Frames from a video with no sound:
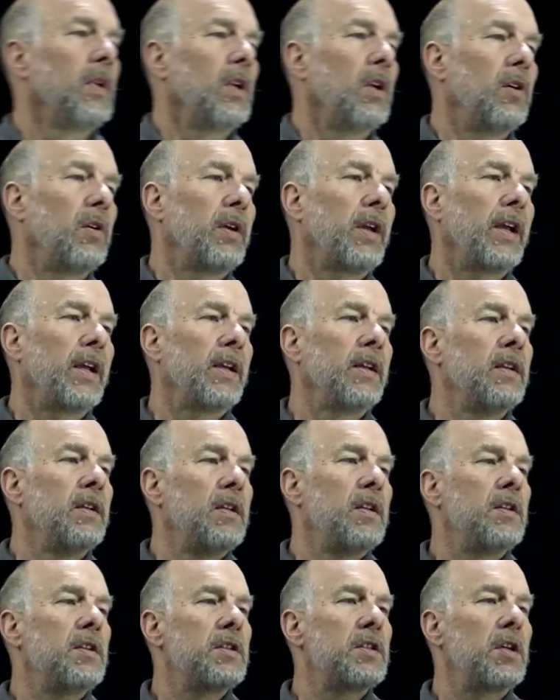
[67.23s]
Okay,
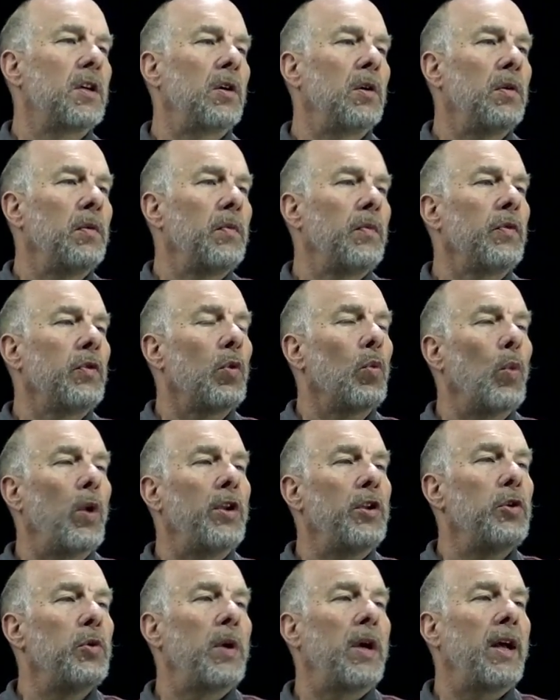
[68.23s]
so when
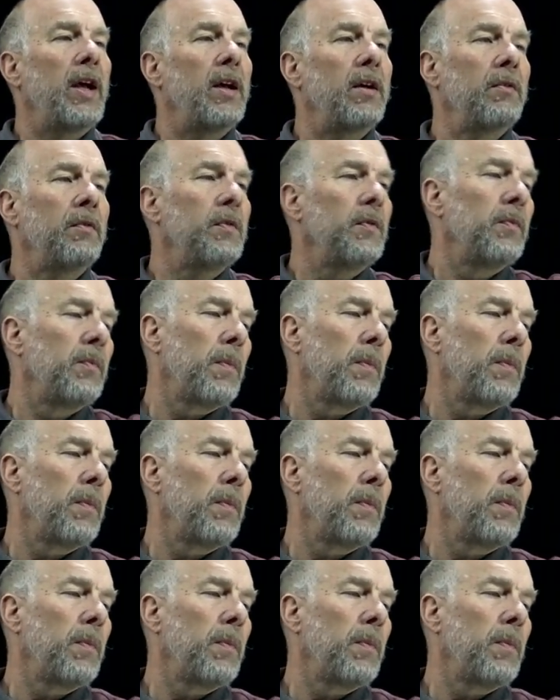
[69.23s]
you have